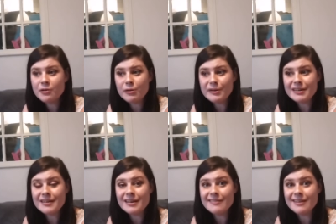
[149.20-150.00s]

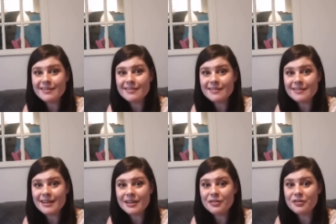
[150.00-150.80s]
crowded areas
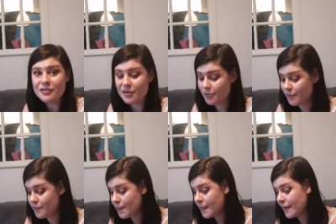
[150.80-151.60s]
like the zoo.
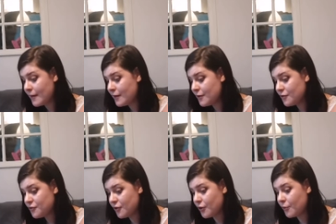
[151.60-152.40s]

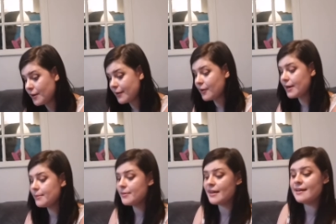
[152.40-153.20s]
So I got
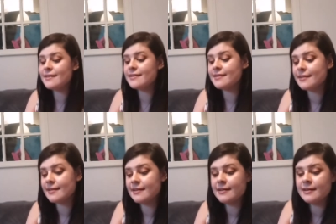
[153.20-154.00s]
him this
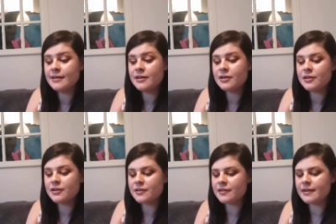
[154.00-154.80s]

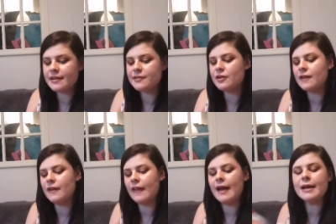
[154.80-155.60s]
because it's got
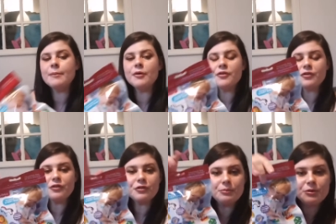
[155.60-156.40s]
little animals
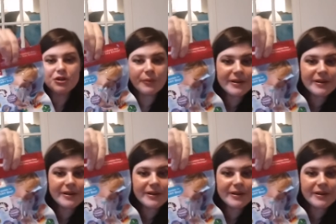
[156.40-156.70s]
and some dough